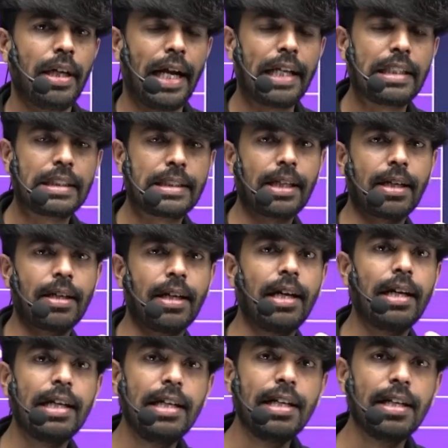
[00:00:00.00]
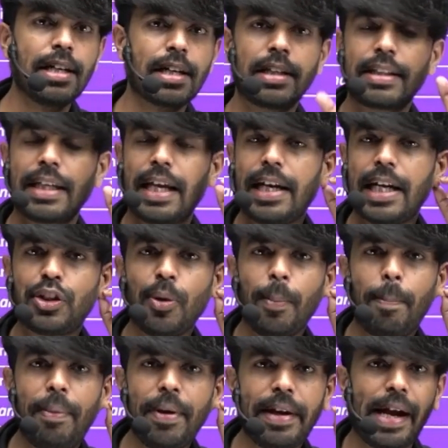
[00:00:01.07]
external ear ante helthi,
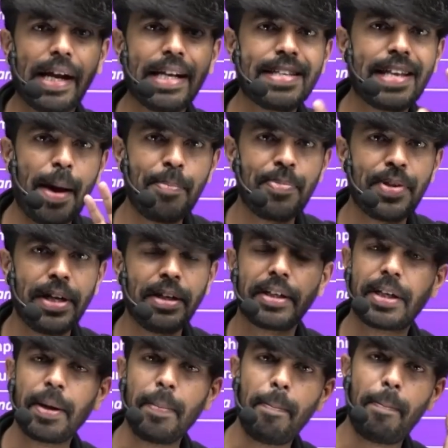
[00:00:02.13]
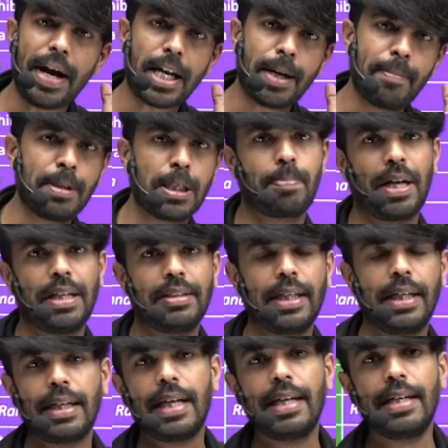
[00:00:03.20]
pinna is absent, tympanum is present,
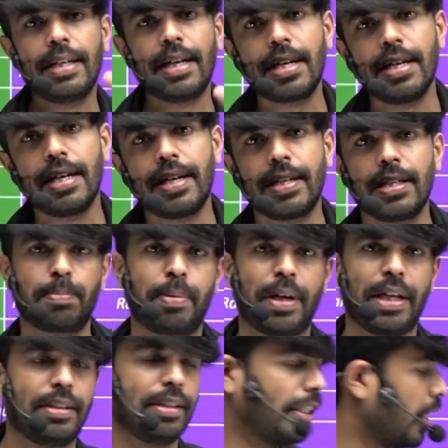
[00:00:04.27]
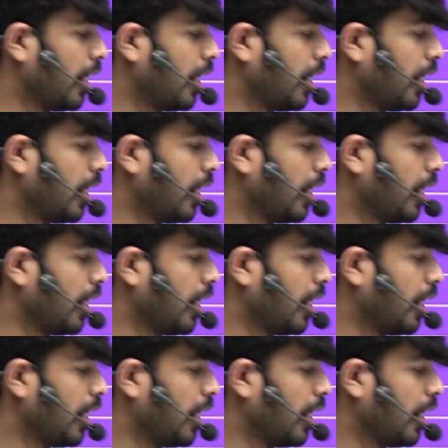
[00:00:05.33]
inner ear is present.